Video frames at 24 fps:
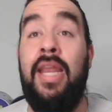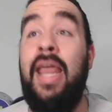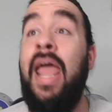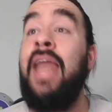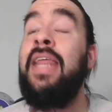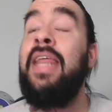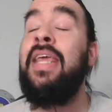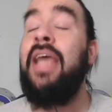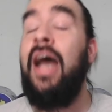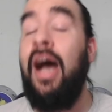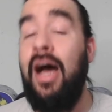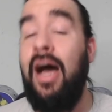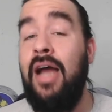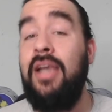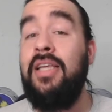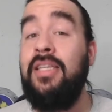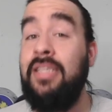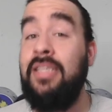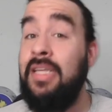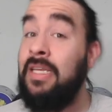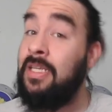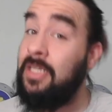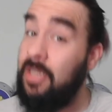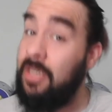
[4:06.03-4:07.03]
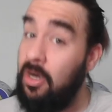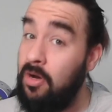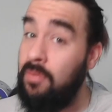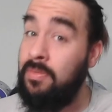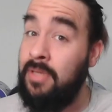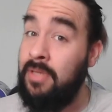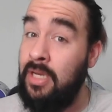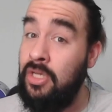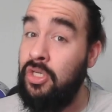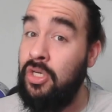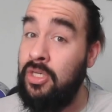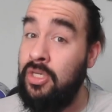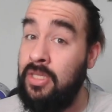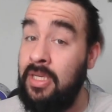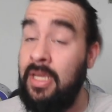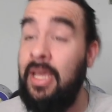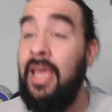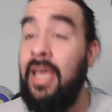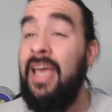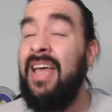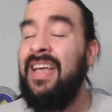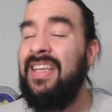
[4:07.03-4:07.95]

And he honestly, surreptitiously,